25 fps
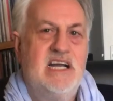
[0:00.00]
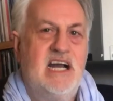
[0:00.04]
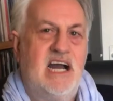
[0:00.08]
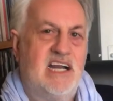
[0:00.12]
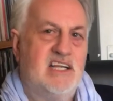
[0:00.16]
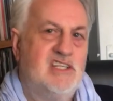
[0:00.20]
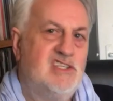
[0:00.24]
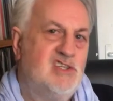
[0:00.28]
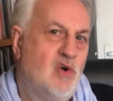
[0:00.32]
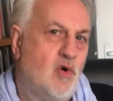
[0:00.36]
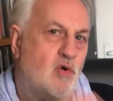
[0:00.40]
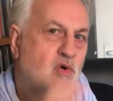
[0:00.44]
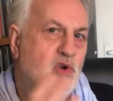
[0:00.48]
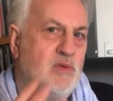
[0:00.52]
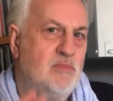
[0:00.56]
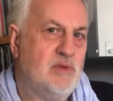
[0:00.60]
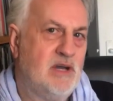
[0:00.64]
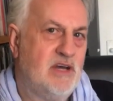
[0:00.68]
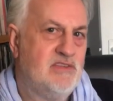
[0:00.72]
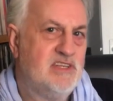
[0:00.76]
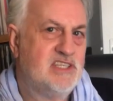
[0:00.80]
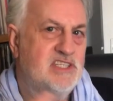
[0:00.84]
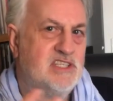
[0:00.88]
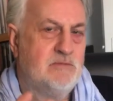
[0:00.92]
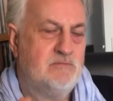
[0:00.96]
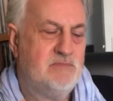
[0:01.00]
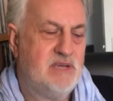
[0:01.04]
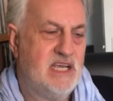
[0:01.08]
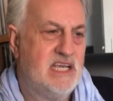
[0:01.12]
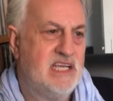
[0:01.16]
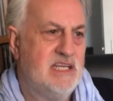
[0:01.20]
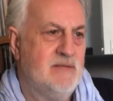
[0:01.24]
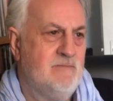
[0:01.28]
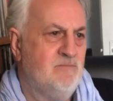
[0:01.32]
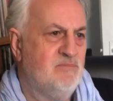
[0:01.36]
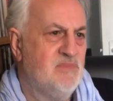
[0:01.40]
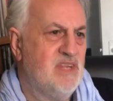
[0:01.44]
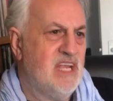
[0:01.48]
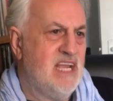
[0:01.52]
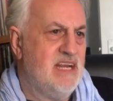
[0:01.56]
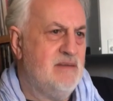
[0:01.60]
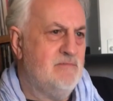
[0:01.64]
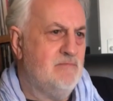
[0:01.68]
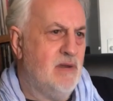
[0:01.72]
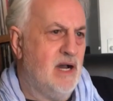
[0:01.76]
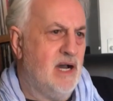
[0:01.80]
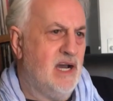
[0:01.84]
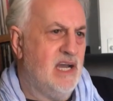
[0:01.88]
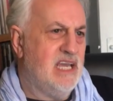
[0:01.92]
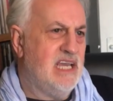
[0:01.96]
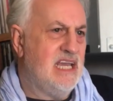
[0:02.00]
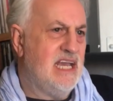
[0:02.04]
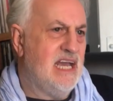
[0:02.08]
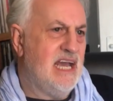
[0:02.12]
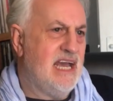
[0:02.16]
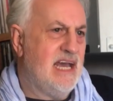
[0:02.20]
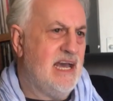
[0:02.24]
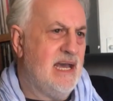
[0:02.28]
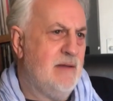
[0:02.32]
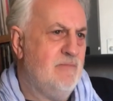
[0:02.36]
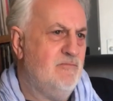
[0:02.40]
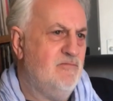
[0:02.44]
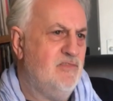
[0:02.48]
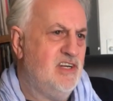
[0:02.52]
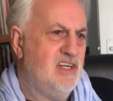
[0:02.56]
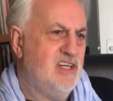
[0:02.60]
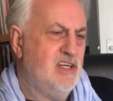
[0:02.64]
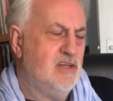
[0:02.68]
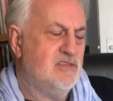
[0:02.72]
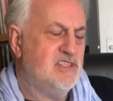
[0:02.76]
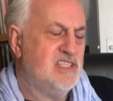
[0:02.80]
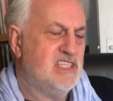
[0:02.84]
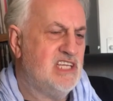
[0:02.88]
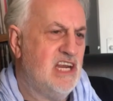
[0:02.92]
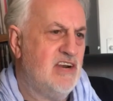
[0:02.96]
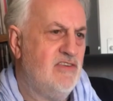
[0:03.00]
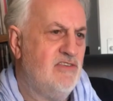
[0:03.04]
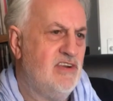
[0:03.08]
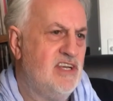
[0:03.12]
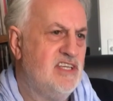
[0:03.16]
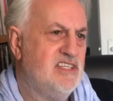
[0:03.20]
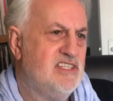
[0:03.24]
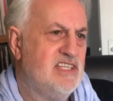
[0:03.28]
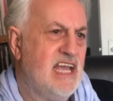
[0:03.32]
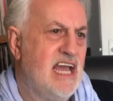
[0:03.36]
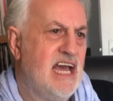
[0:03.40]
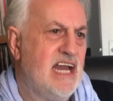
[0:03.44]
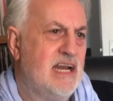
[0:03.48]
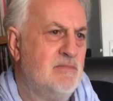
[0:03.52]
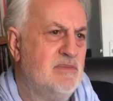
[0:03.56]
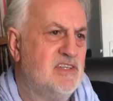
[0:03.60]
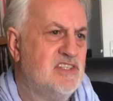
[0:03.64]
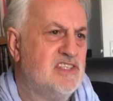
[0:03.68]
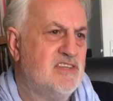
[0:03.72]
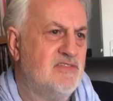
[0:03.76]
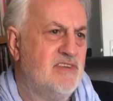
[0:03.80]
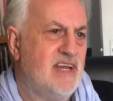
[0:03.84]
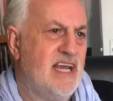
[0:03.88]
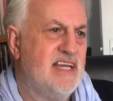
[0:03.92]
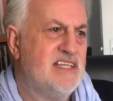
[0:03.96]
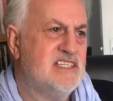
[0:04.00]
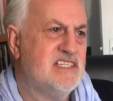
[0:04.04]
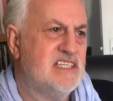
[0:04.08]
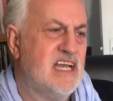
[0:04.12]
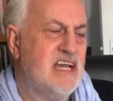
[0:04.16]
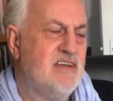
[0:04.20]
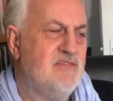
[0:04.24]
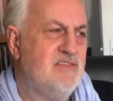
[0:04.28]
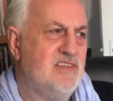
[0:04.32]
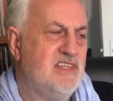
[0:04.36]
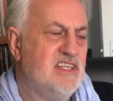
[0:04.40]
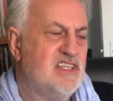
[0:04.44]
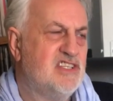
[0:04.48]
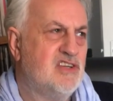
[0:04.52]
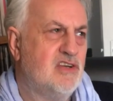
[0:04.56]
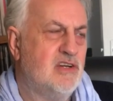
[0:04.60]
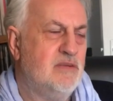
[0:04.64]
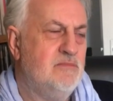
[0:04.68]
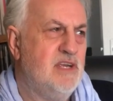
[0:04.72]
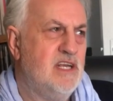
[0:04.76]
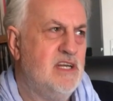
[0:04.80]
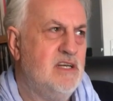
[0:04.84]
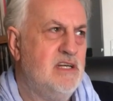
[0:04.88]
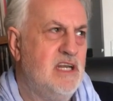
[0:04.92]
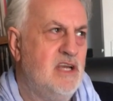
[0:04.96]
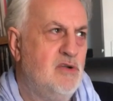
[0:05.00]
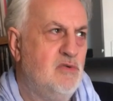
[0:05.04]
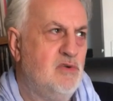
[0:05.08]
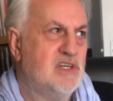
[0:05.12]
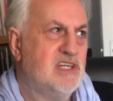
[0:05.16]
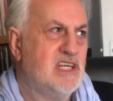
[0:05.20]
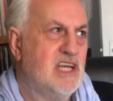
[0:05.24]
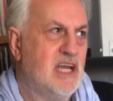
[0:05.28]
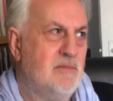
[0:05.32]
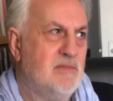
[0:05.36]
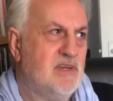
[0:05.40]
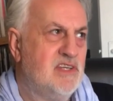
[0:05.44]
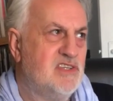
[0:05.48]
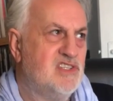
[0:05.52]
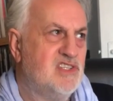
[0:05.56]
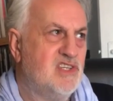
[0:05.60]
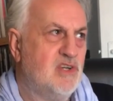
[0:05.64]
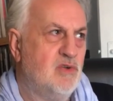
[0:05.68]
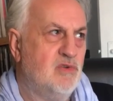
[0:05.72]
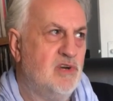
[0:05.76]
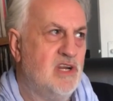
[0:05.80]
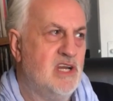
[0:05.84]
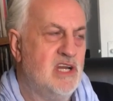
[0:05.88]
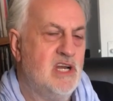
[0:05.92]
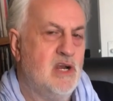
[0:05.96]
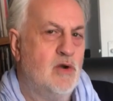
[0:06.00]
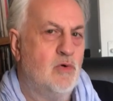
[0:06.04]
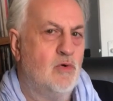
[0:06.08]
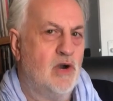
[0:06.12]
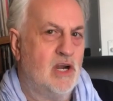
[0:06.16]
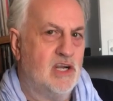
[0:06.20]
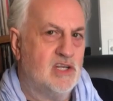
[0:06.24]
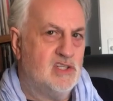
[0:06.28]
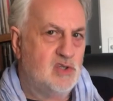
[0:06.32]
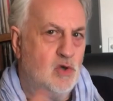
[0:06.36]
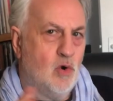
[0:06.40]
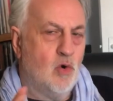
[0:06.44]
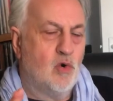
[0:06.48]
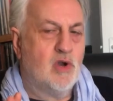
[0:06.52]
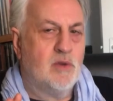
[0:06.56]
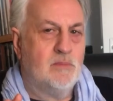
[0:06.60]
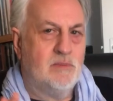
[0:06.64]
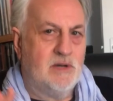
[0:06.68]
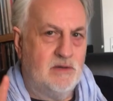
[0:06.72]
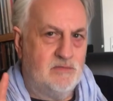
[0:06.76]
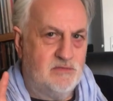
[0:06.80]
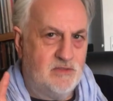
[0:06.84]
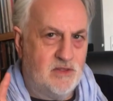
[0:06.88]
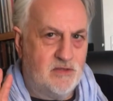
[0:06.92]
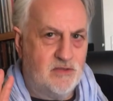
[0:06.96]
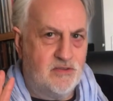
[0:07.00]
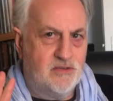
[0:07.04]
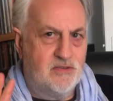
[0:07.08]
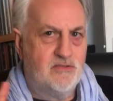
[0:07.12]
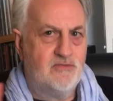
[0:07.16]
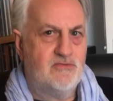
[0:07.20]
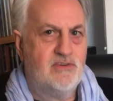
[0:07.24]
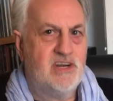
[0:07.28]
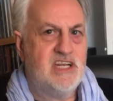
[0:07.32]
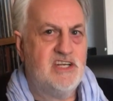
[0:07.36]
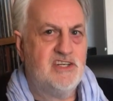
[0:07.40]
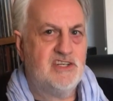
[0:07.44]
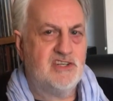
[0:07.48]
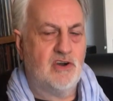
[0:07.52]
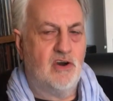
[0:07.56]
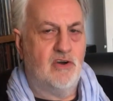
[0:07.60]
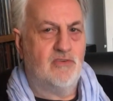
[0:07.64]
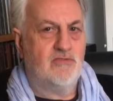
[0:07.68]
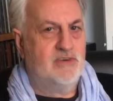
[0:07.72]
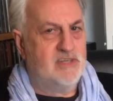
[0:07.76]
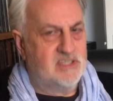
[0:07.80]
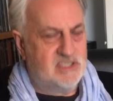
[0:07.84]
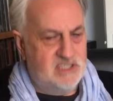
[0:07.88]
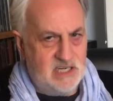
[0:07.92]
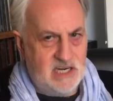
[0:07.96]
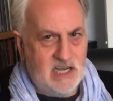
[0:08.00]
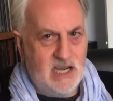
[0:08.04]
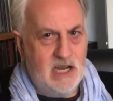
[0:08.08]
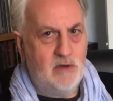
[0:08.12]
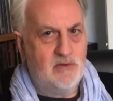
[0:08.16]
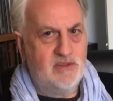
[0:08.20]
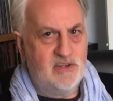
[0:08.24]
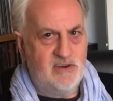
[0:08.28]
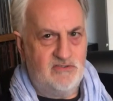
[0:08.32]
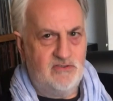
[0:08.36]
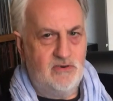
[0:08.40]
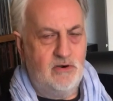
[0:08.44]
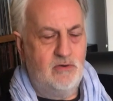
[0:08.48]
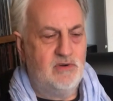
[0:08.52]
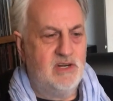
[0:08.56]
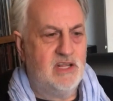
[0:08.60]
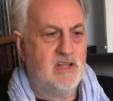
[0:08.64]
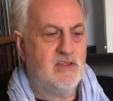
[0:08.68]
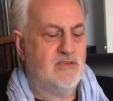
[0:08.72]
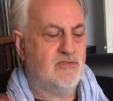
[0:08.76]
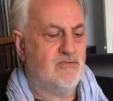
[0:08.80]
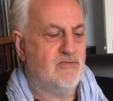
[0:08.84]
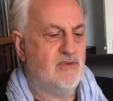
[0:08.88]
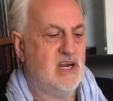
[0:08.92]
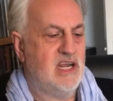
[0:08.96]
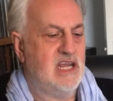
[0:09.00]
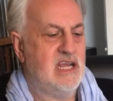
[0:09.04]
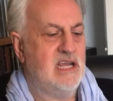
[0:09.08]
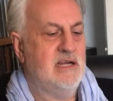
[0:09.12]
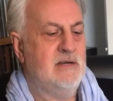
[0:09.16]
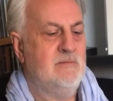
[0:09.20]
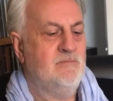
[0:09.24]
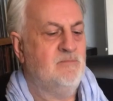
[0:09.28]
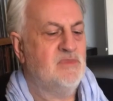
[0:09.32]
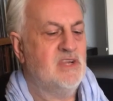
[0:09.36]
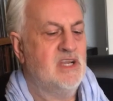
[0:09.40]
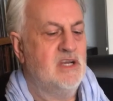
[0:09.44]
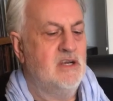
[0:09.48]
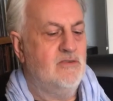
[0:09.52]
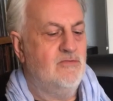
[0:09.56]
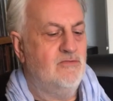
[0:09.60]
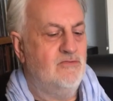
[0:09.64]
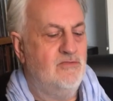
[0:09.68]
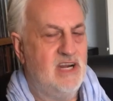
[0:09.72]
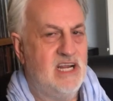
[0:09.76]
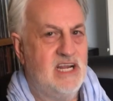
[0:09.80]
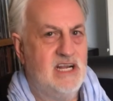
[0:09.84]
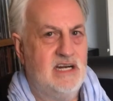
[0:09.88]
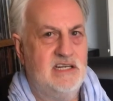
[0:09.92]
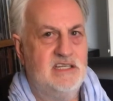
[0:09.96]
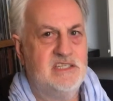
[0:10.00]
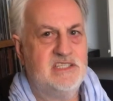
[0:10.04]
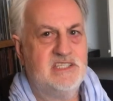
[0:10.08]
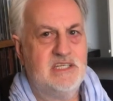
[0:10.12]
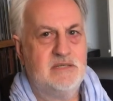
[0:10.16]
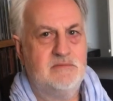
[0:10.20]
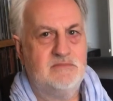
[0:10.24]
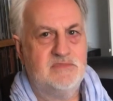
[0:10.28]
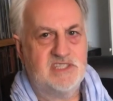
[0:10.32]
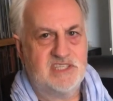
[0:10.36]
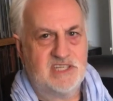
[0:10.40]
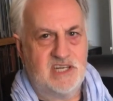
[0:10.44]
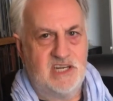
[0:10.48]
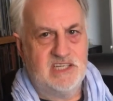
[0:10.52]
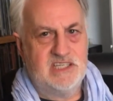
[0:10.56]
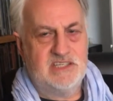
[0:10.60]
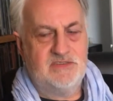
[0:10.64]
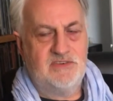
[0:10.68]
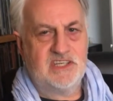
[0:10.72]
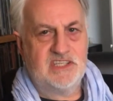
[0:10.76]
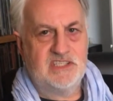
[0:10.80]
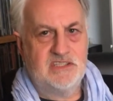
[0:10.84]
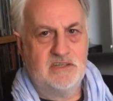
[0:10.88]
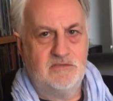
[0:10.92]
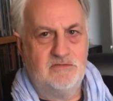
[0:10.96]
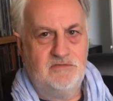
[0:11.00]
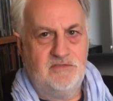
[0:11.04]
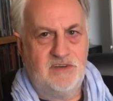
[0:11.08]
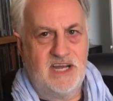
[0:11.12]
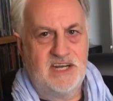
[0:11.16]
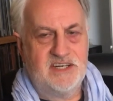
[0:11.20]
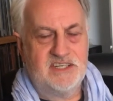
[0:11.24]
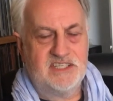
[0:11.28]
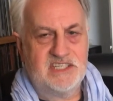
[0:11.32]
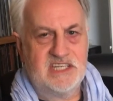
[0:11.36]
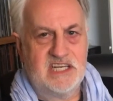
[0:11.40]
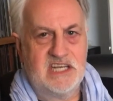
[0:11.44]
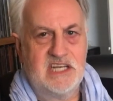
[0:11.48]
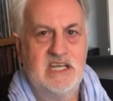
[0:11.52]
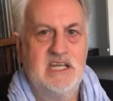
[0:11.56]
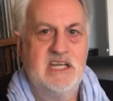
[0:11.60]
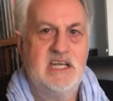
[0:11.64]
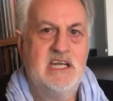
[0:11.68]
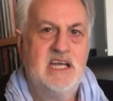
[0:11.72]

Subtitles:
I talk about this a bit in my video series, The Elements of SF, and there's going to be a new one coming soon where I talk about the three genres and how there are only three: realism, science fiction, and fantasy,